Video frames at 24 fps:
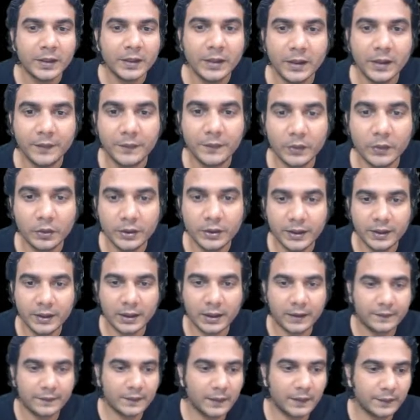if you know the
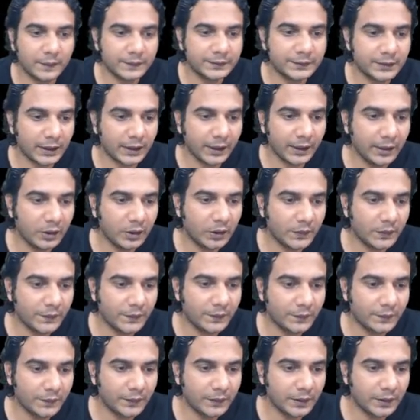graph of sine
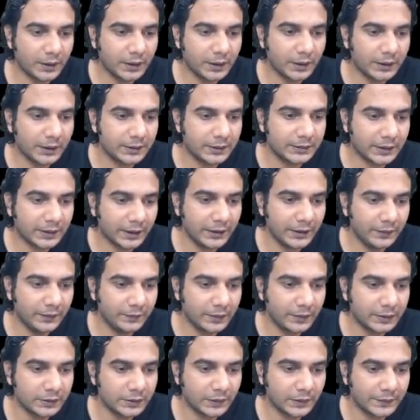
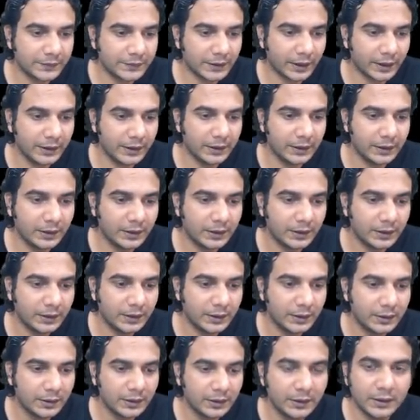inverse of sine,
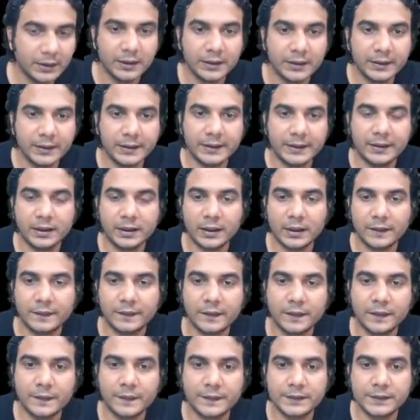then
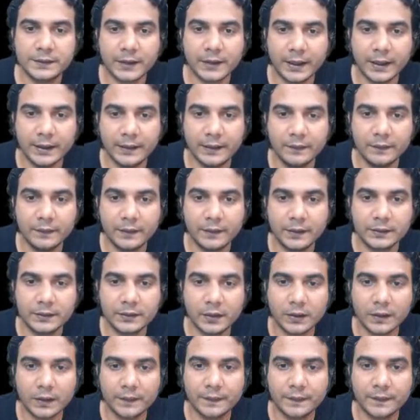graph of sine inverse
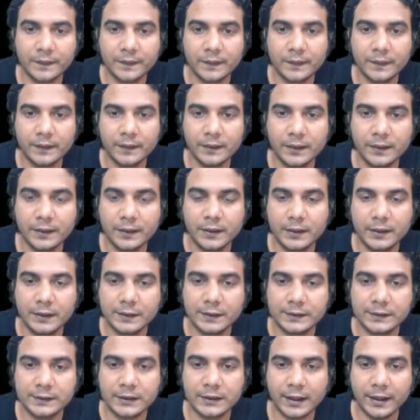of
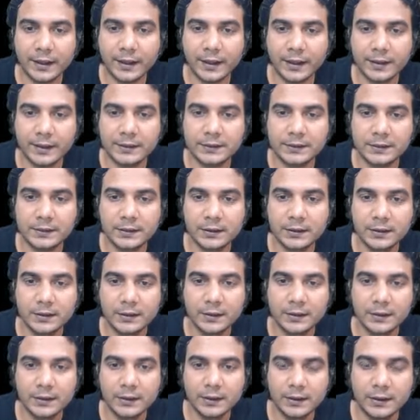sine x
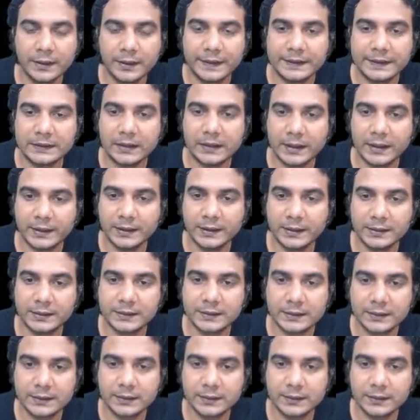is like this.